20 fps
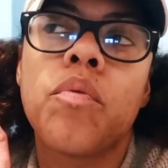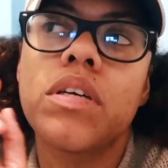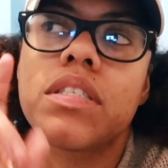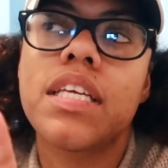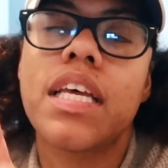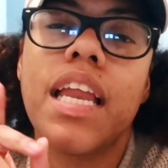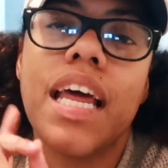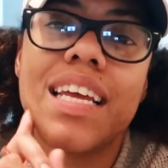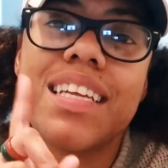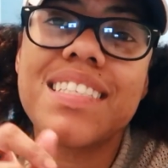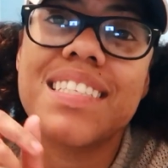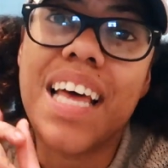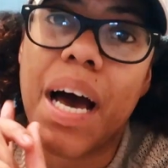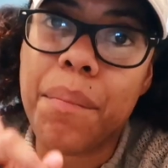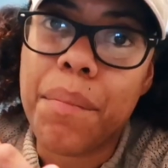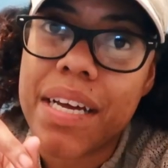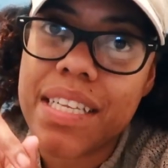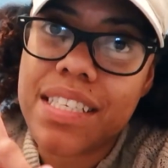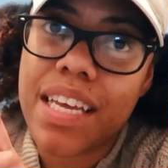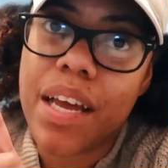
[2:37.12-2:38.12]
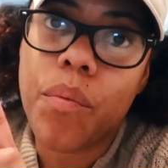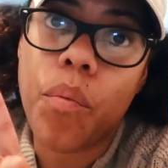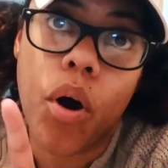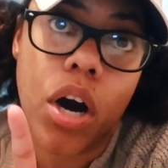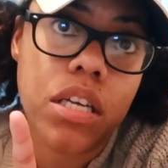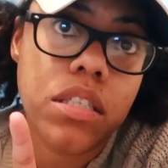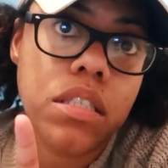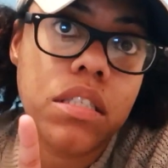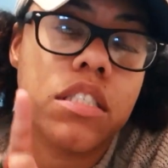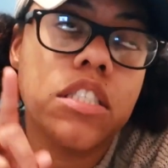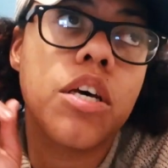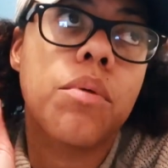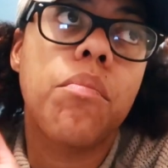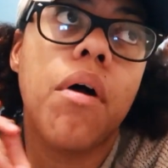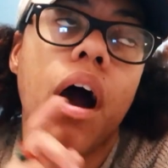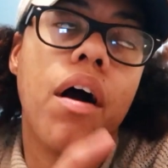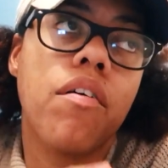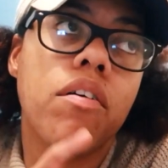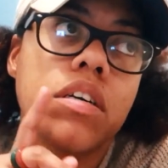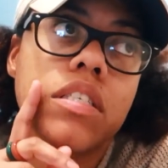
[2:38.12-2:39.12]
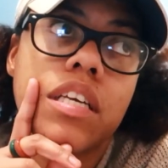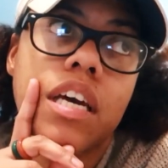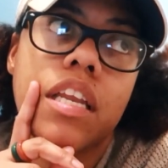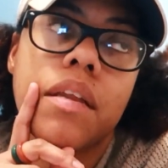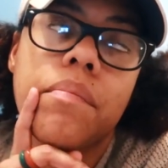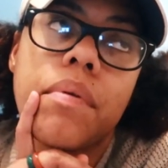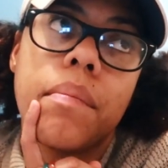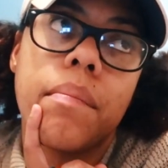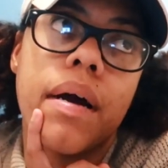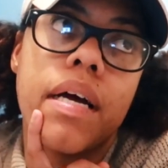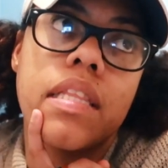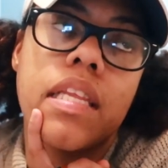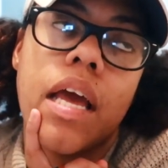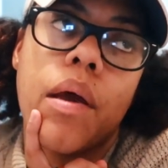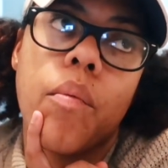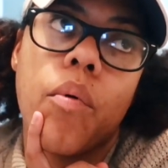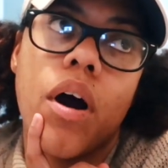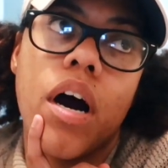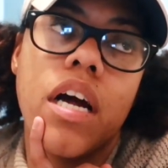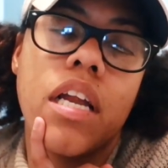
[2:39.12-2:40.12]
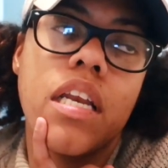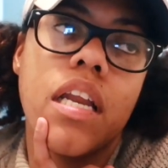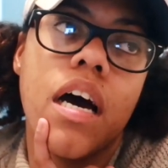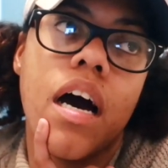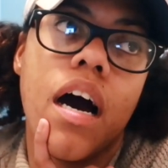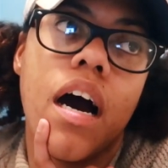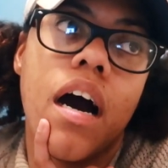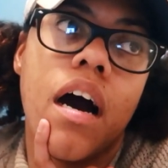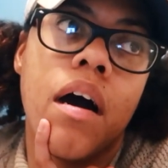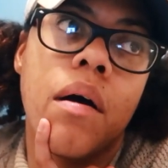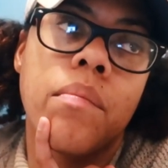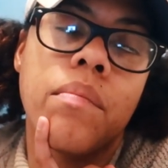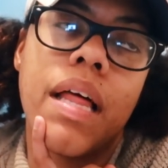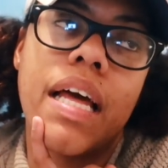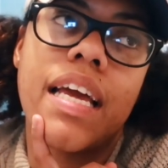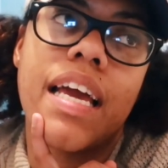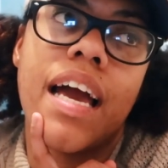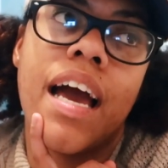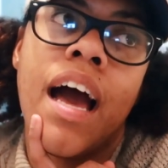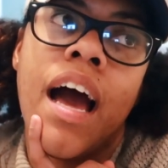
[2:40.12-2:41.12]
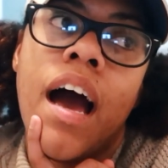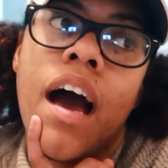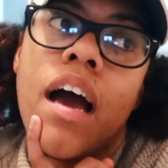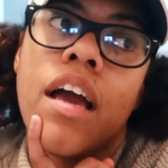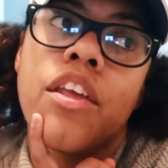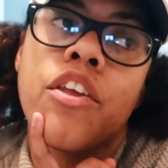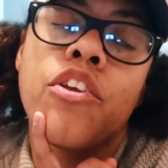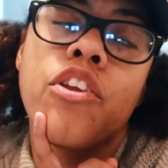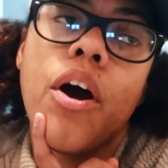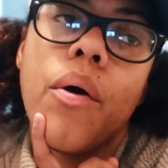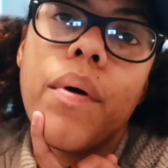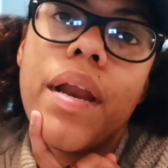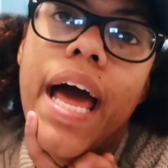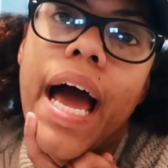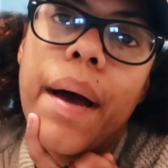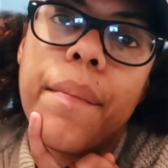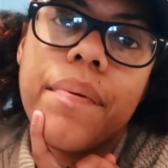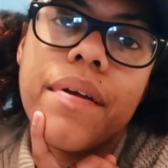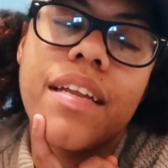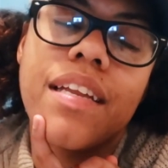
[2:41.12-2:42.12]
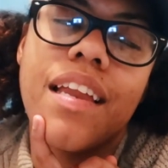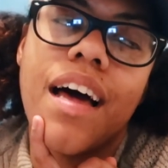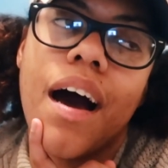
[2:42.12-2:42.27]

Well, today is not my day one. Tomorrow is gonna be my day one. Like, you know what happened?